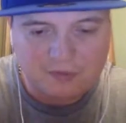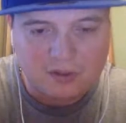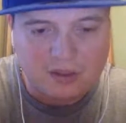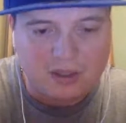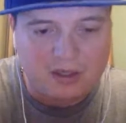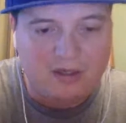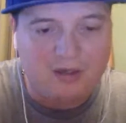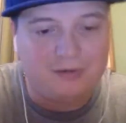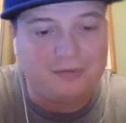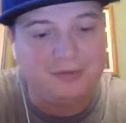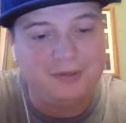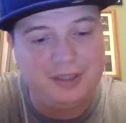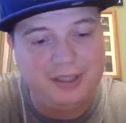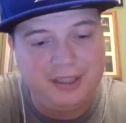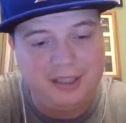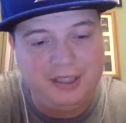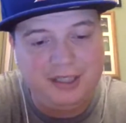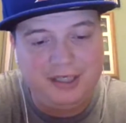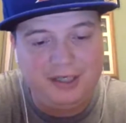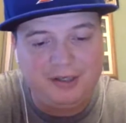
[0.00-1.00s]
Oh,
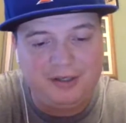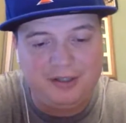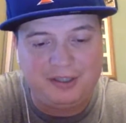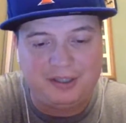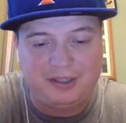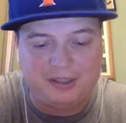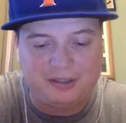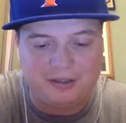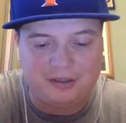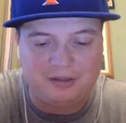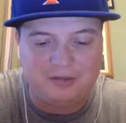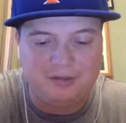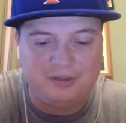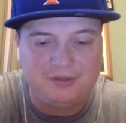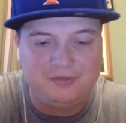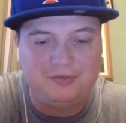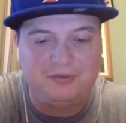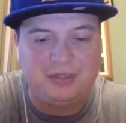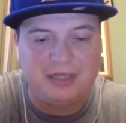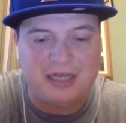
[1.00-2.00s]
here you go.
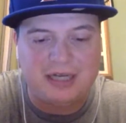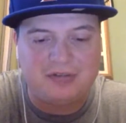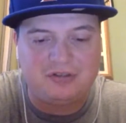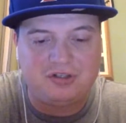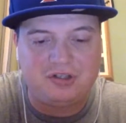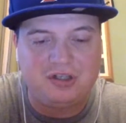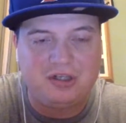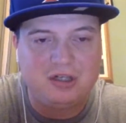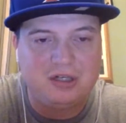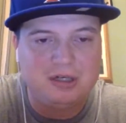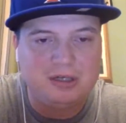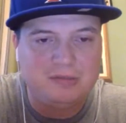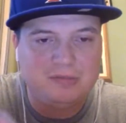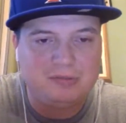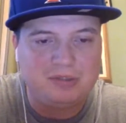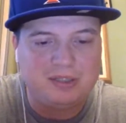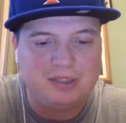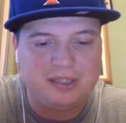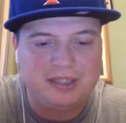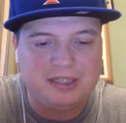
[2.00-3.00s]
This would actually,
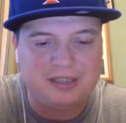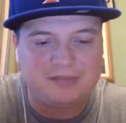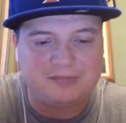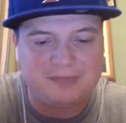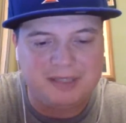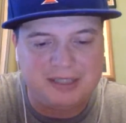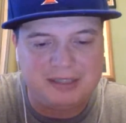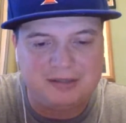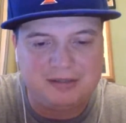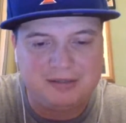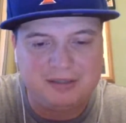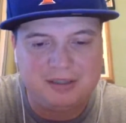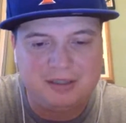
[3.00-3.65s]
Blood X, man.